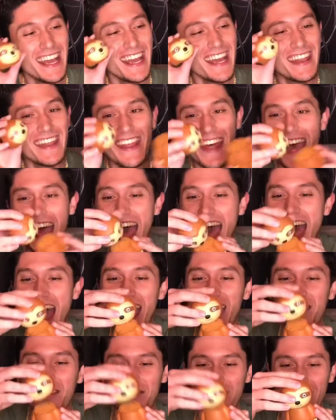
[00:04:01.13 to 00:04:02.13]
The head
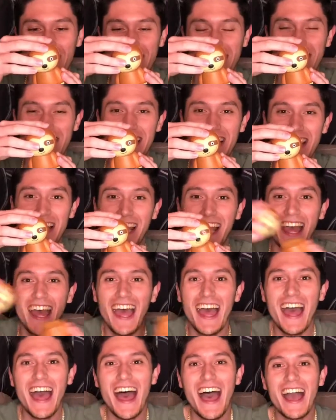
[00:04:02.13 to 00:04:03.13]
of this thing
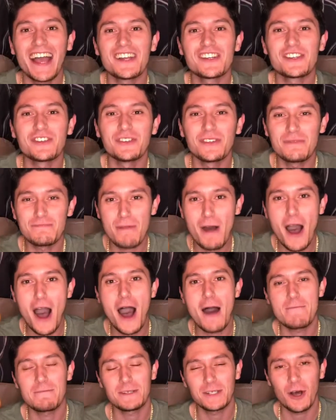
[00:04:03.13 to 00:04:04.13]
actually
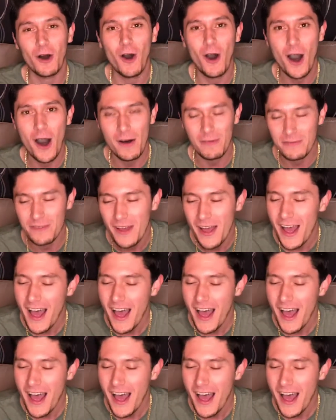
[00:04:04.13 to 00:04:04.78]
popped off.